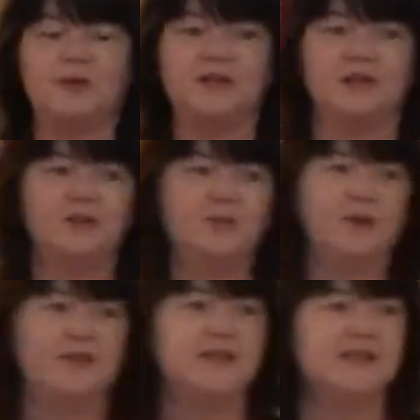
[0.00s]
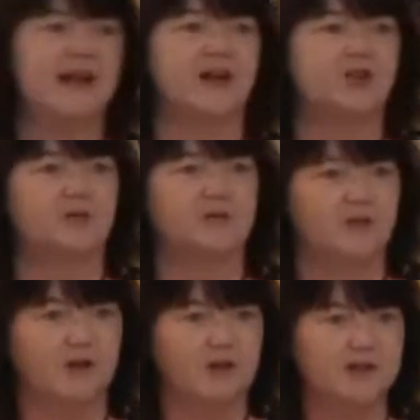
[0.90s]
be done with this natural
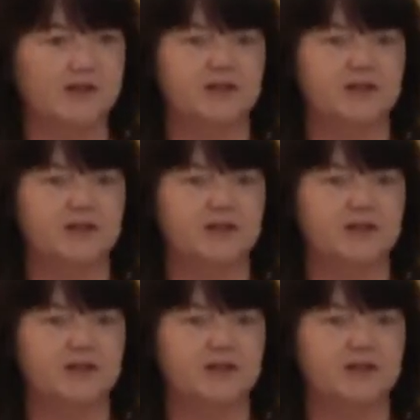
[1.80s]
forest